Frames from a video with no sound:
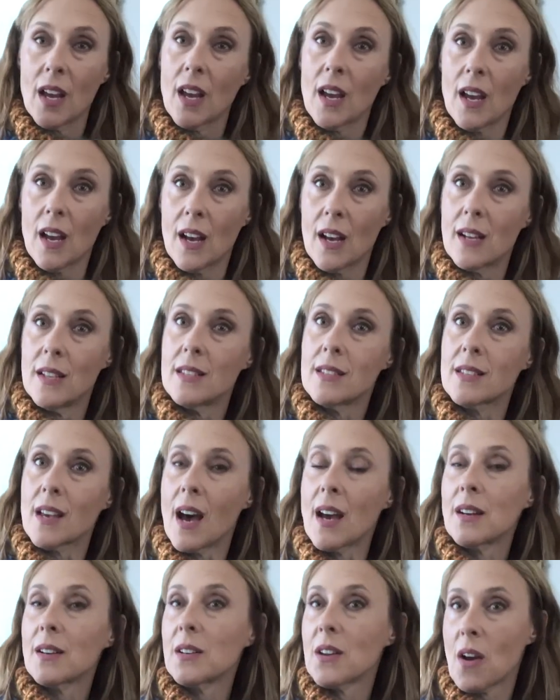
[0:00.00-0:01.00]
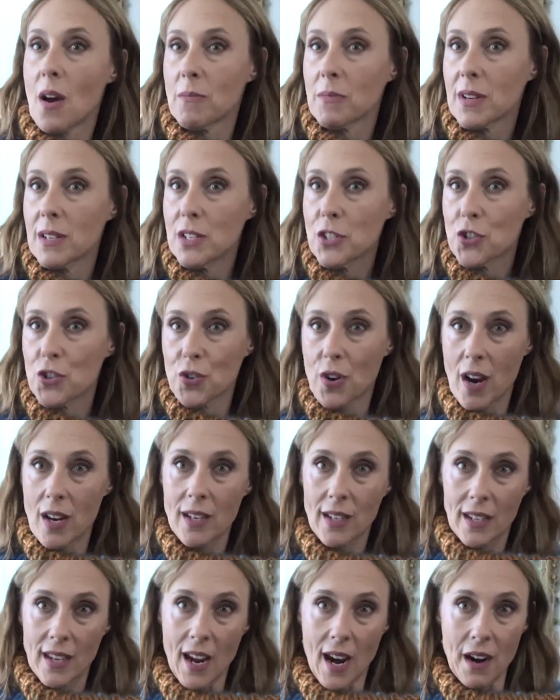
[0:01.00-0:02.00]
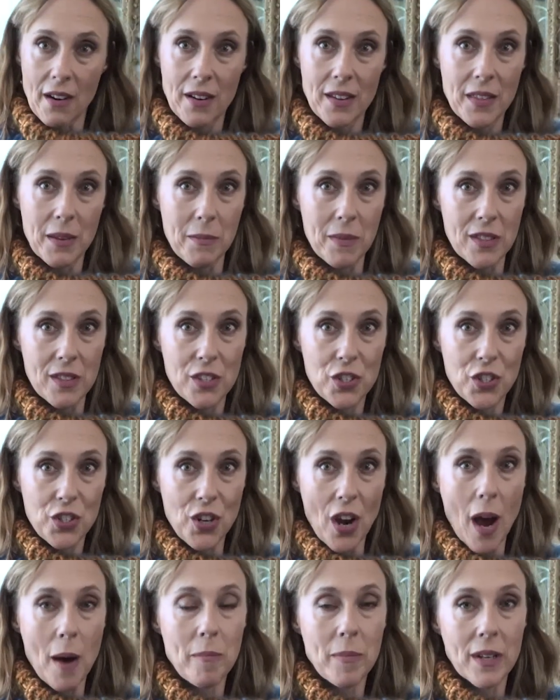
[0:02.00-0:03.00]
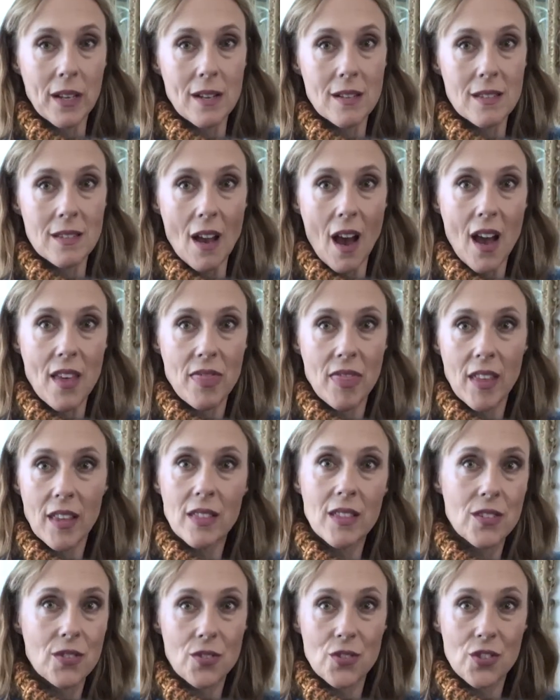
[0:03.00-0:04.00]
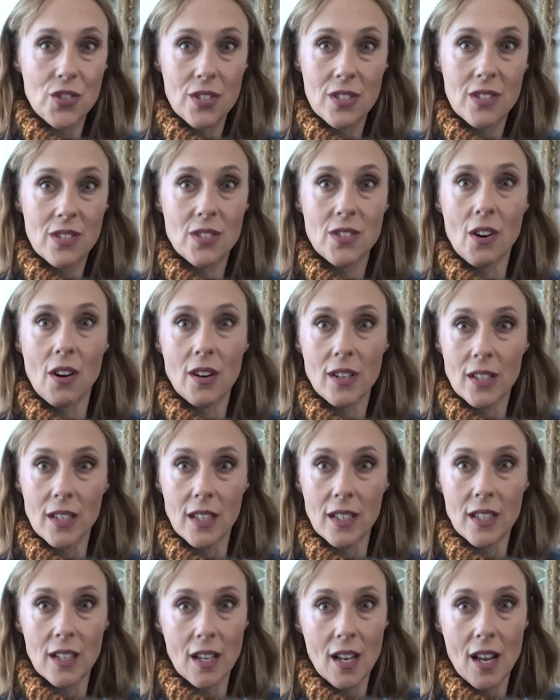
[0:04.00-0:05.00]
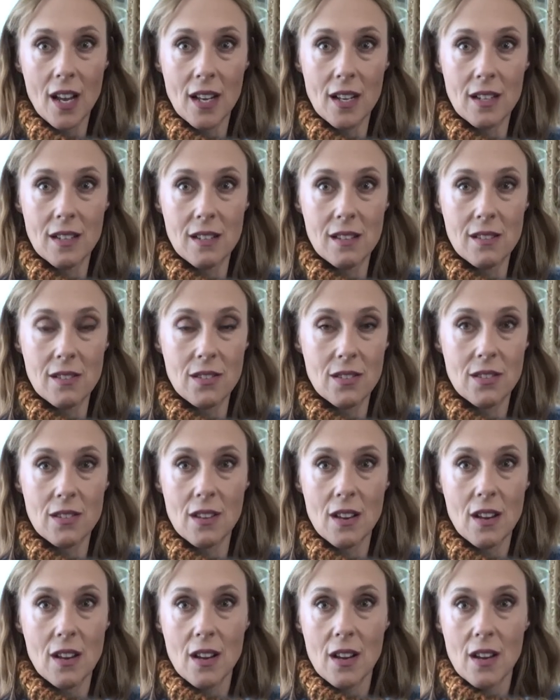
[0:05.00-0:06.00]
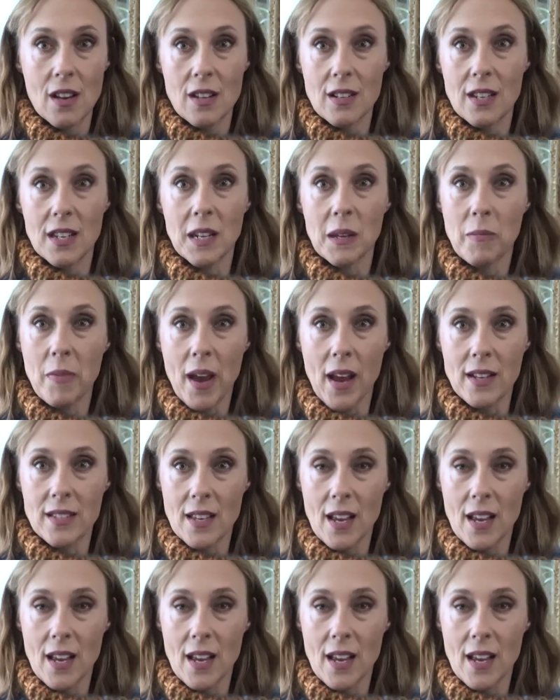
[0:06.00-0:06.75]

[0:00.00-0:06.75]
And I don't know, I'm going to try to carry them in the shop because I think these are just darling as knitting bags.